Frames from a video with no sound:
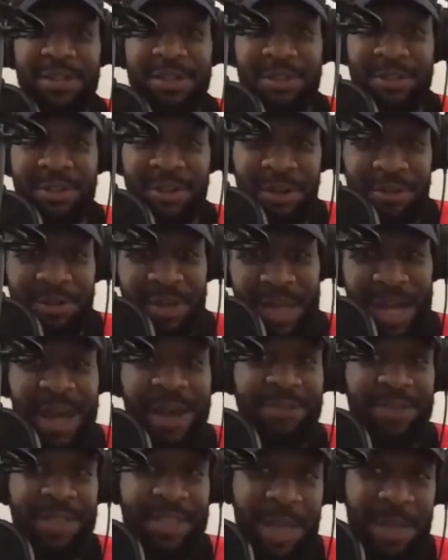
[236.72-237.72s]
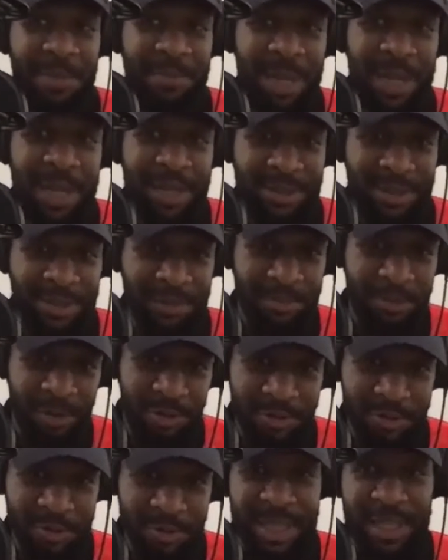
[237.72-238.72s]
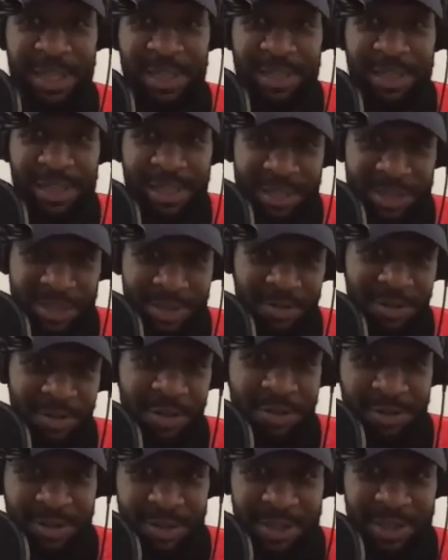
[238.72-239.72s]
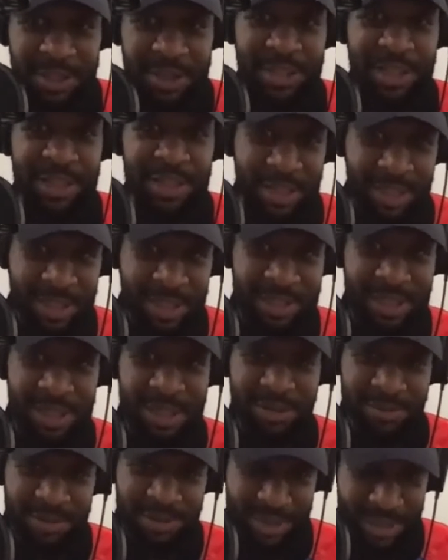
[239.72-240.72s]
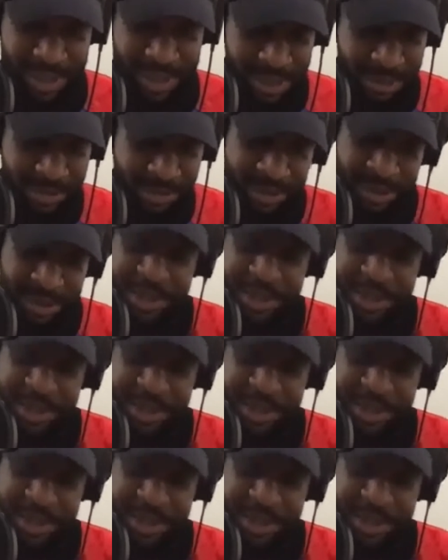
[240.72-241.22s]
you know, after they made the moves, getting Dennis Schroeder, et cetera.